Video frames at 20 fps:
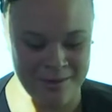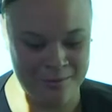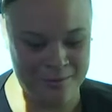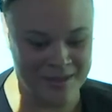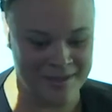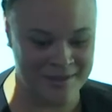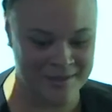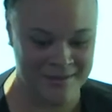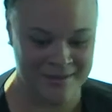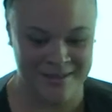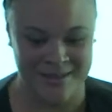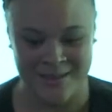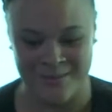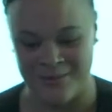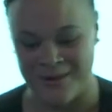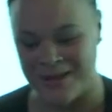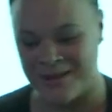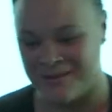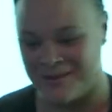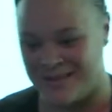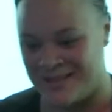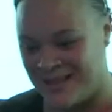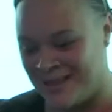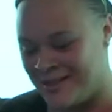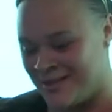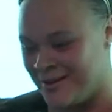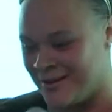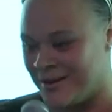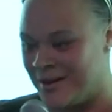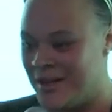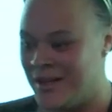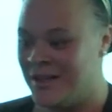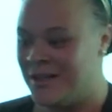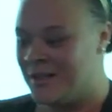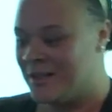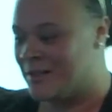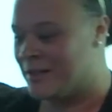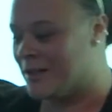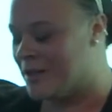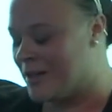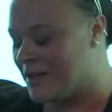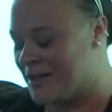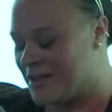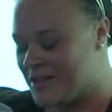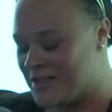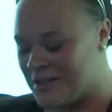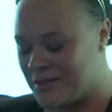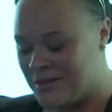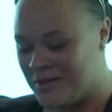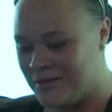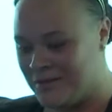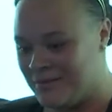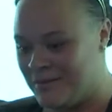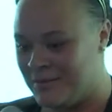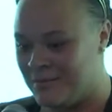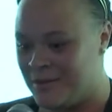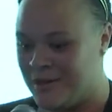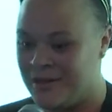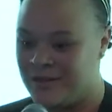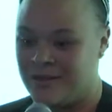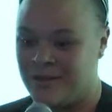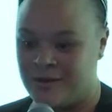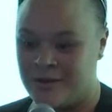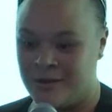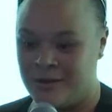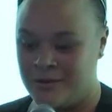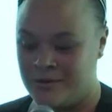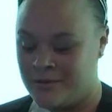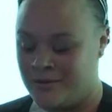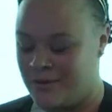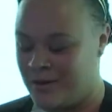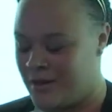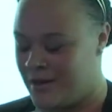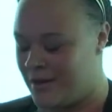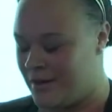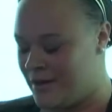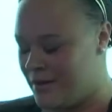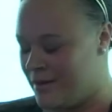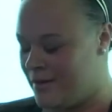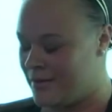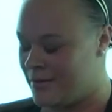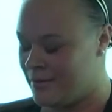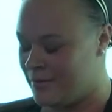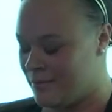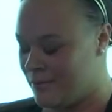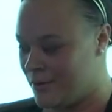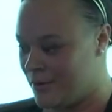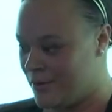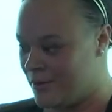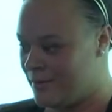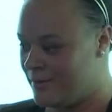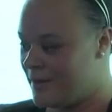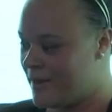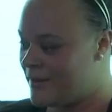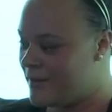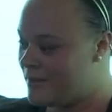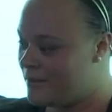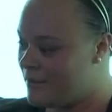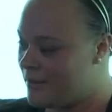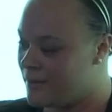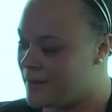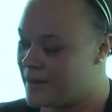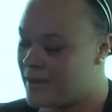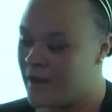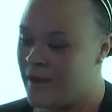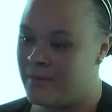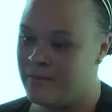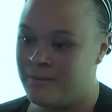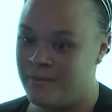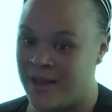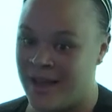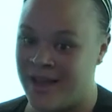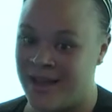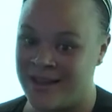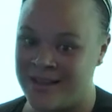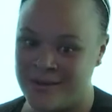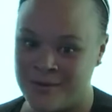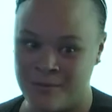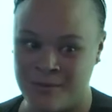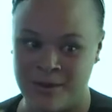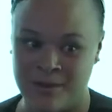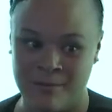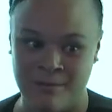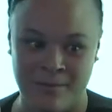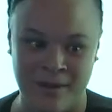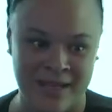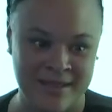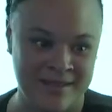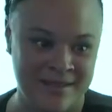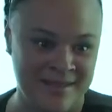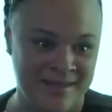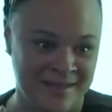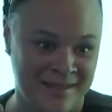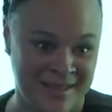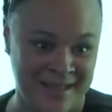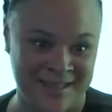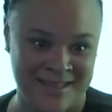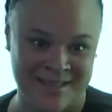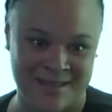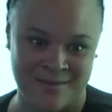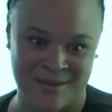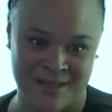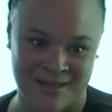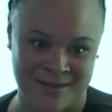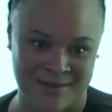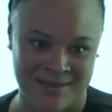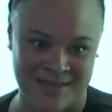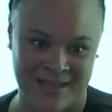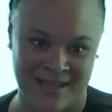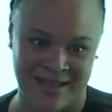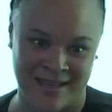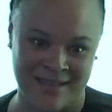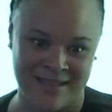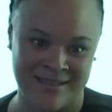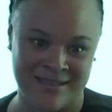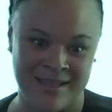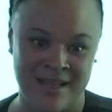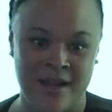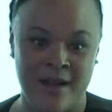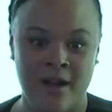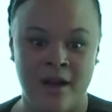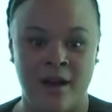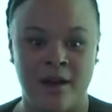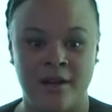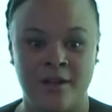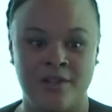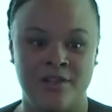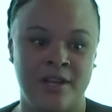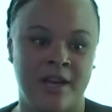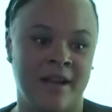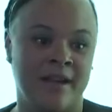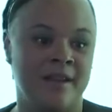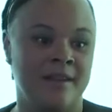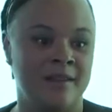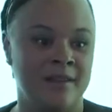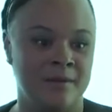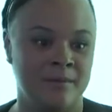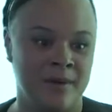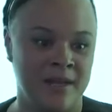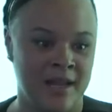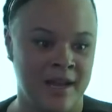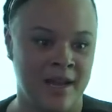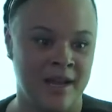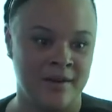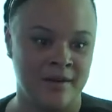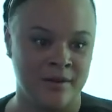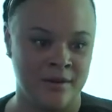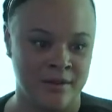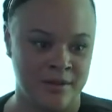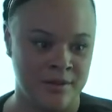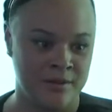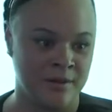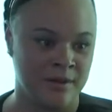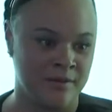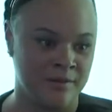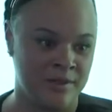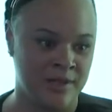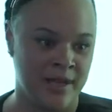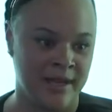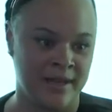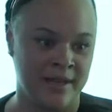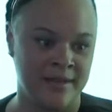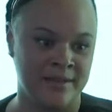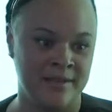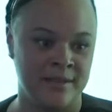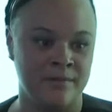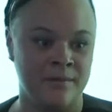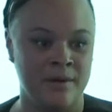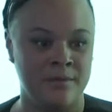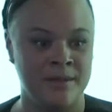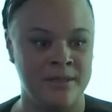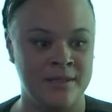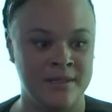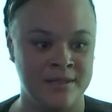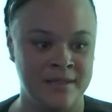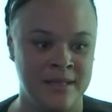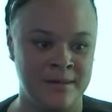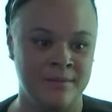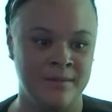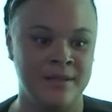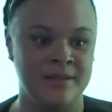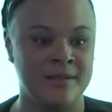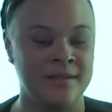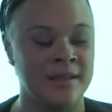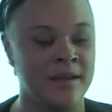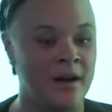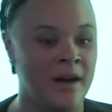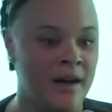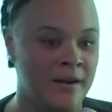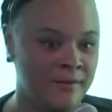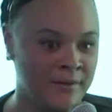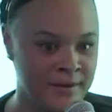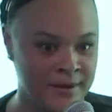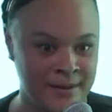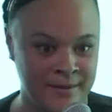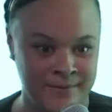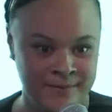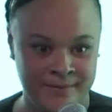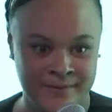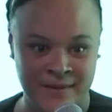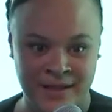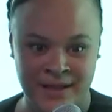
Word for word: in winter and spring. We'd take your large coat and we'd put it in the coat uh, room, and then we would come back with a best guesstimate of size on a jacket that we had in our store of jackets, and we would seamlessly offer them.